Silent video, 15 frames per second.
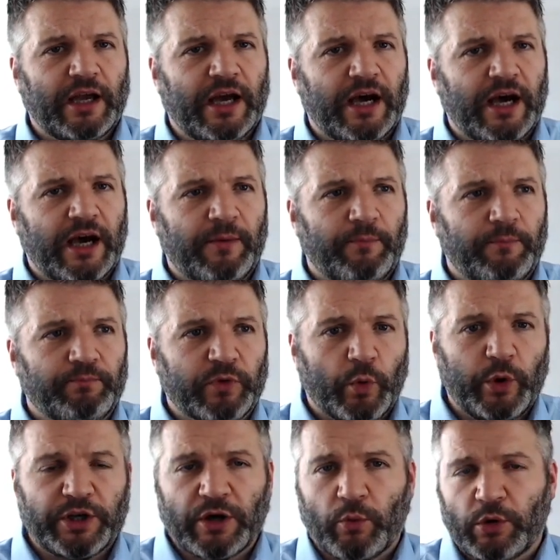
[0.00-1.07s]

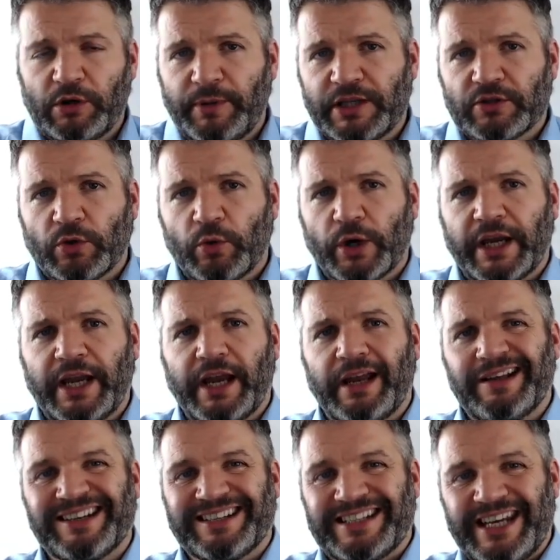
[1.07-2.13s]
We don't want to be
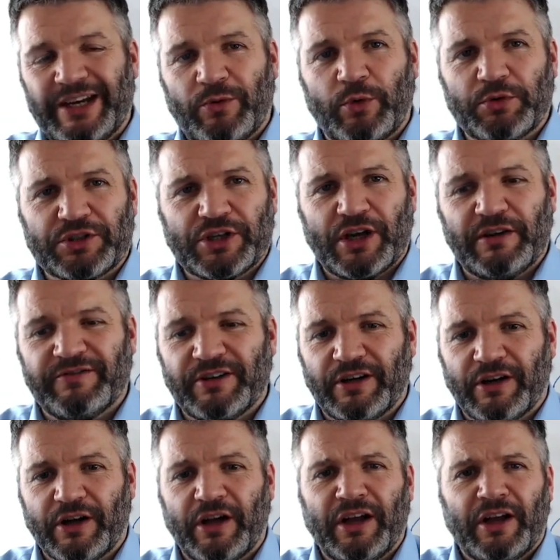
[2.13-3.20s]
talking SQL
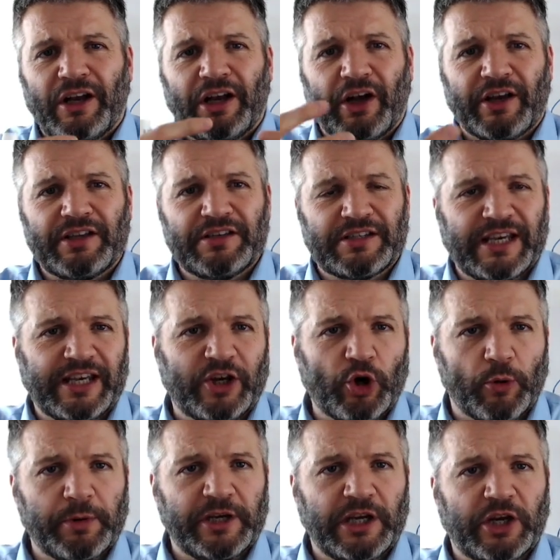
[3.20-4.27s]
Server licensing
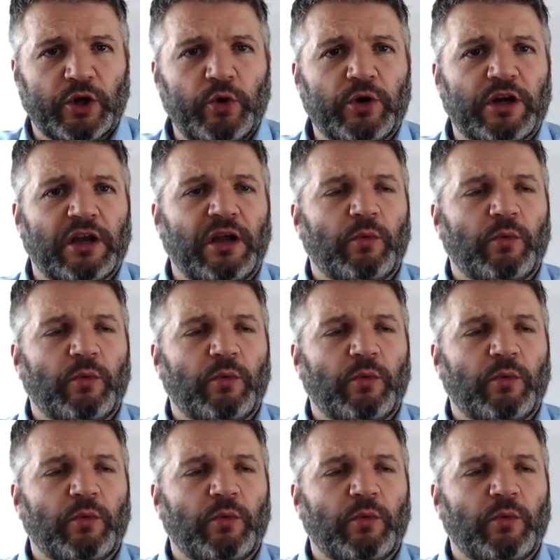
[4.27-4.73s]
gobbledygook.